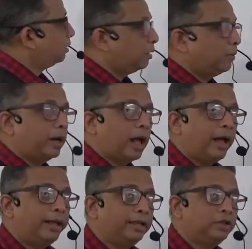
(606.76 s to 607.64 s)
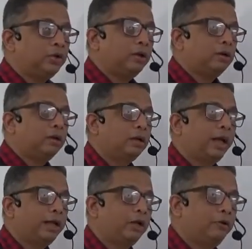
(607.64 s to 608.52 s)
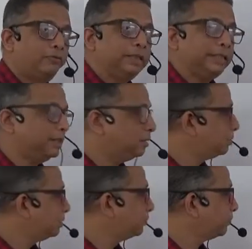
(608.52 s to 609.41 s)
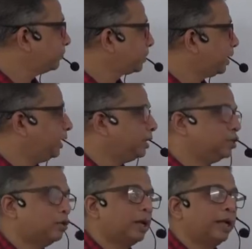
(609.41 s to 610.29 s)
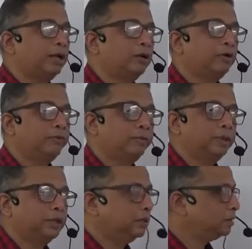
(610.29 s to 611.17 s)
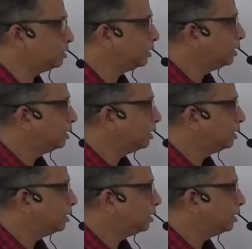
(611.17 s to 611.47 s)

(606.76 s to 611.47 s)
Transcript: where I is your angle of incidence, E is your angle of emergence,